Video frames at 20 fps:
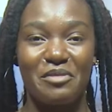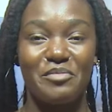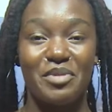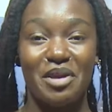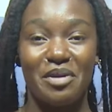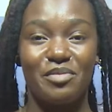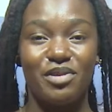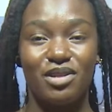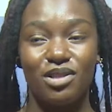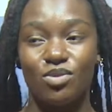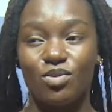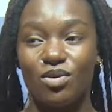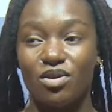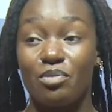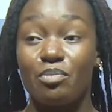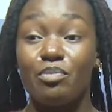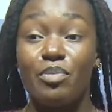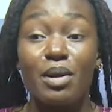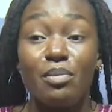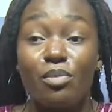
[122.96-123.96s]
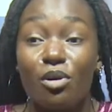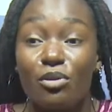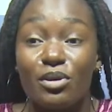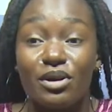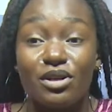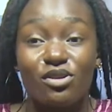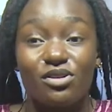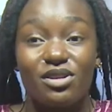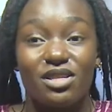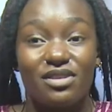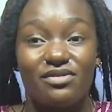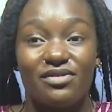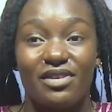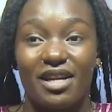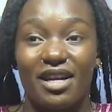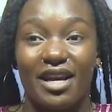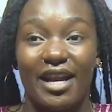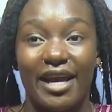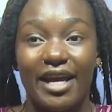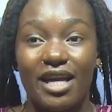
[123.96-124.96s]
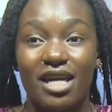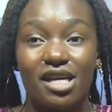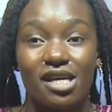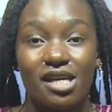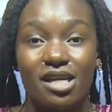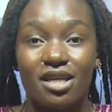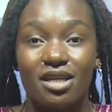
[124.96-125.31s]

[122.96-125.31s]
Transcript: babies with people we don't even like.